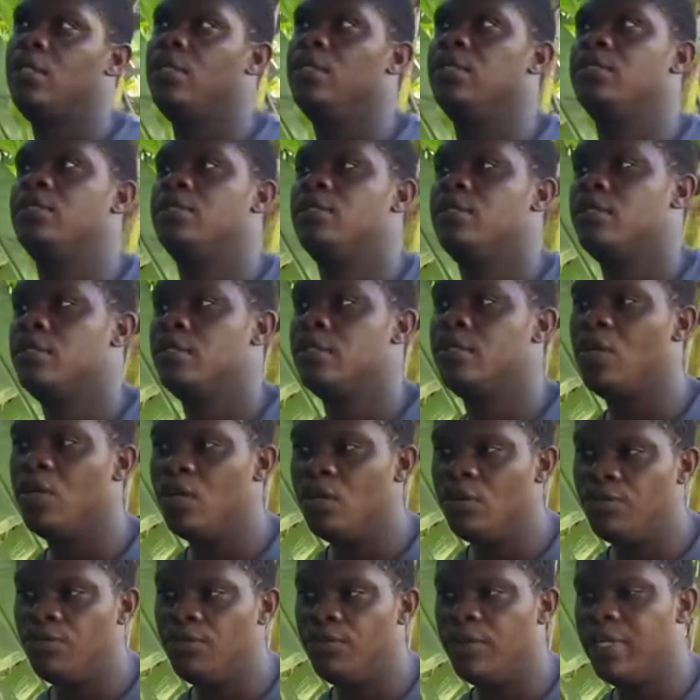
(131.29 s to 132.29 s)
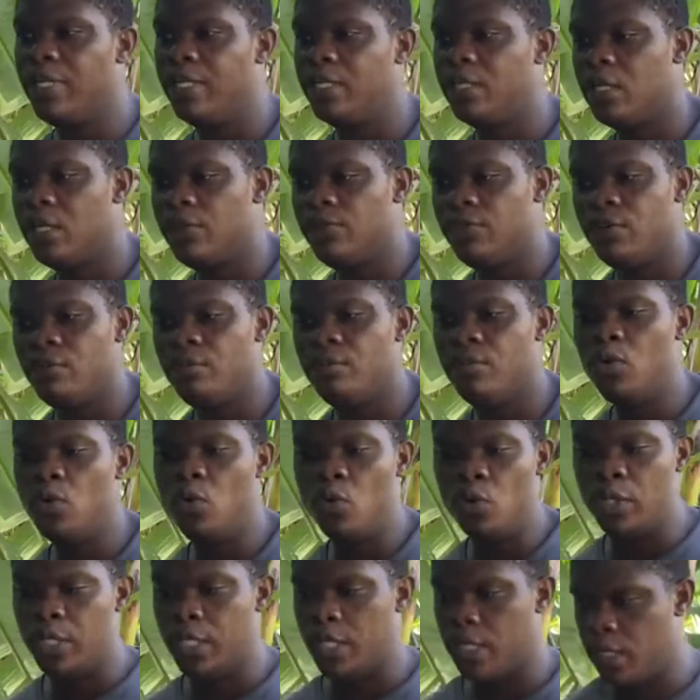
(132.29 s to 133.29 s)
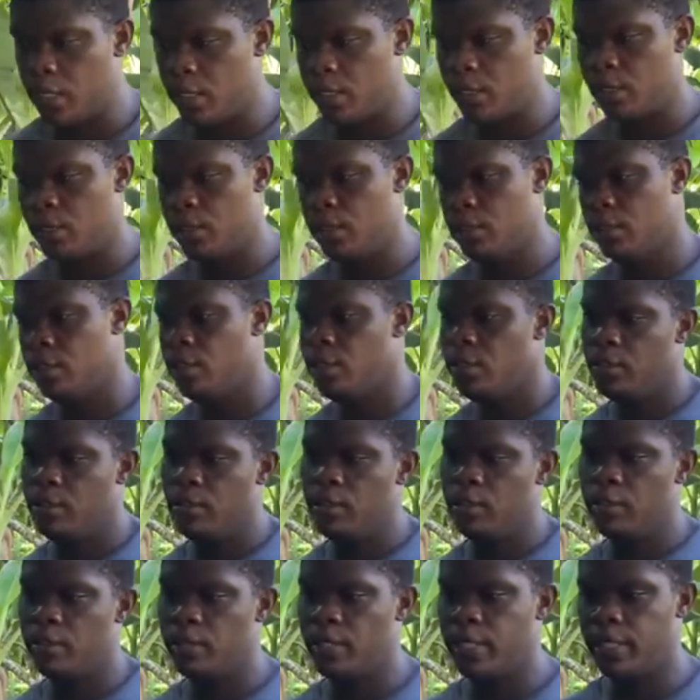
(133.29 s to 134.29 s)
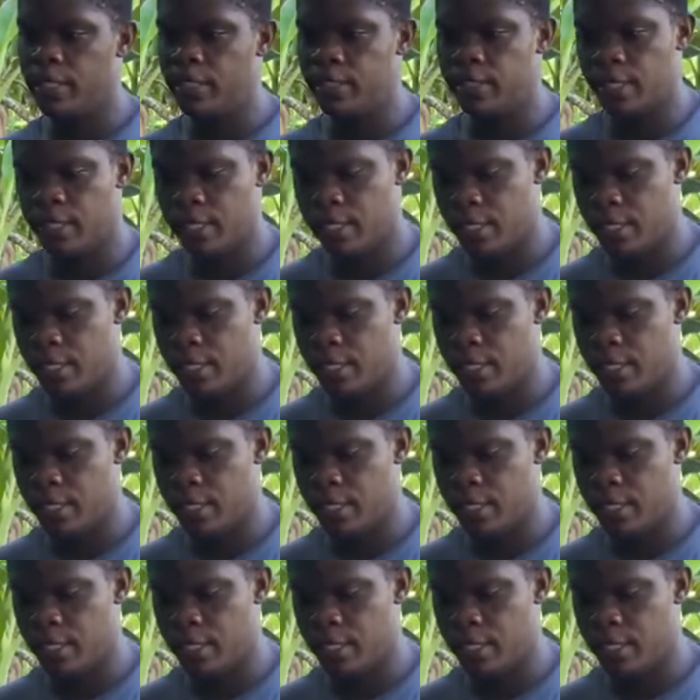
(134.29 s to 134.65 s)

is sulfate of ammonia, right?